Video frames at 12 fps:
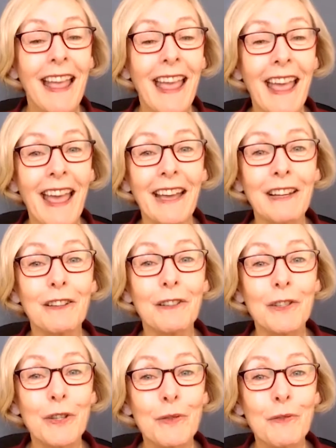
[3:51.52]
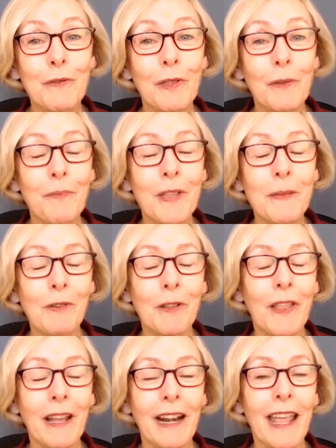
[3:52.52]
And two of the
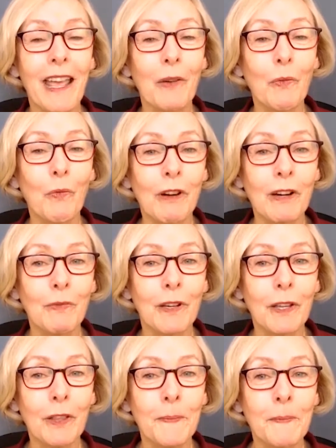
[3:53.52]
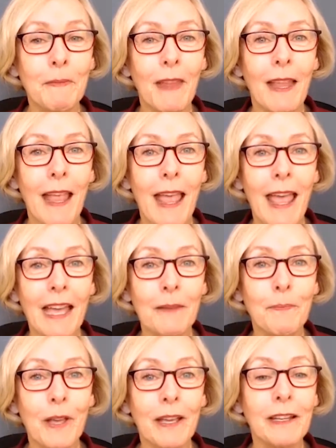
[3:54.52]
people that I had worked with
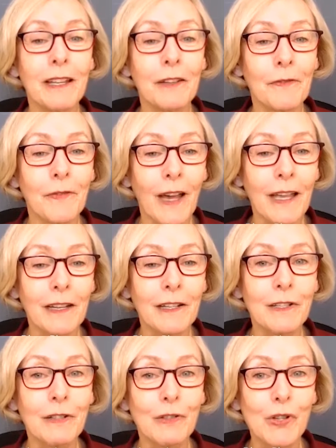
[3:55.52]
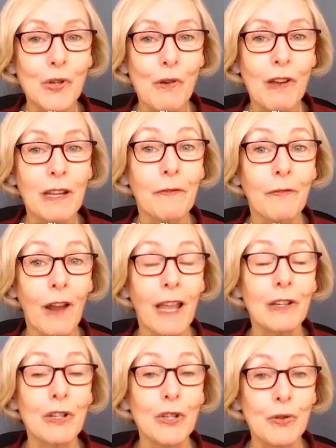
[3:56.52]
had been invited to join
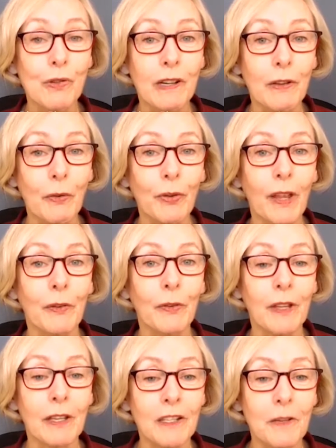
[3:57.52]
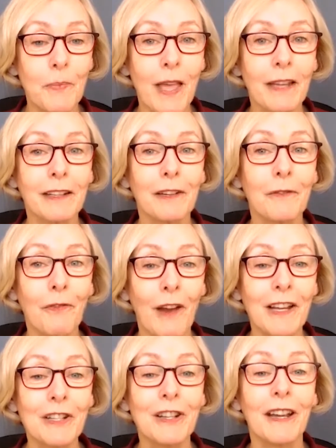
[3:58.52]
FranChoice as independent
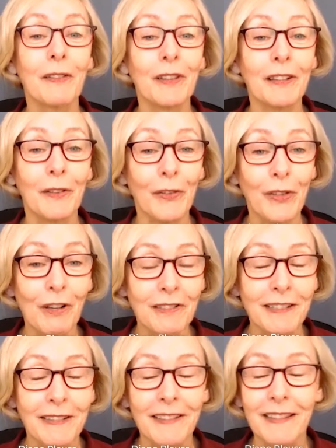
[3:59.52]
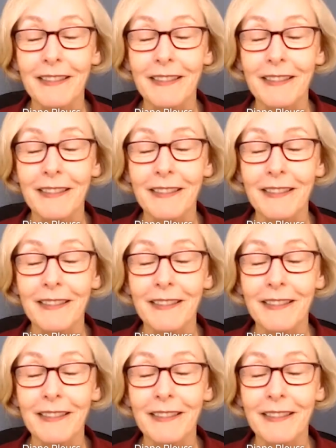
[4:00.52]
franchise consultants.